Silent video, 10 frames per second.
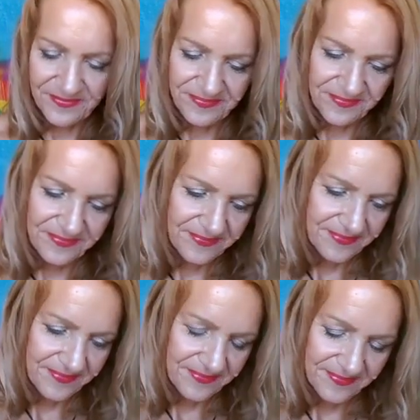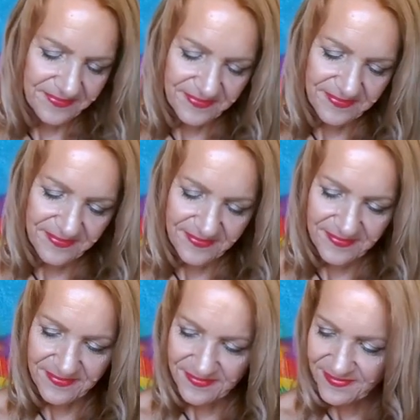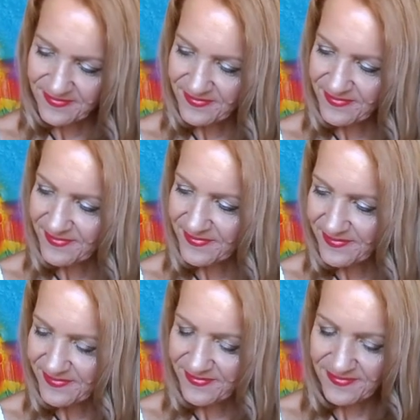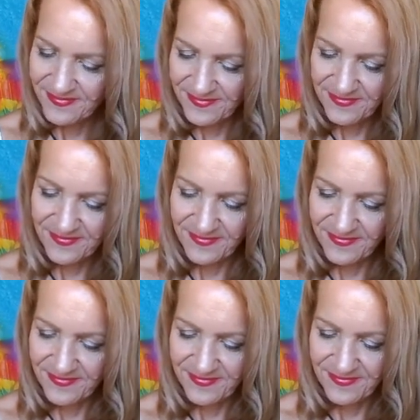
(no one is talking)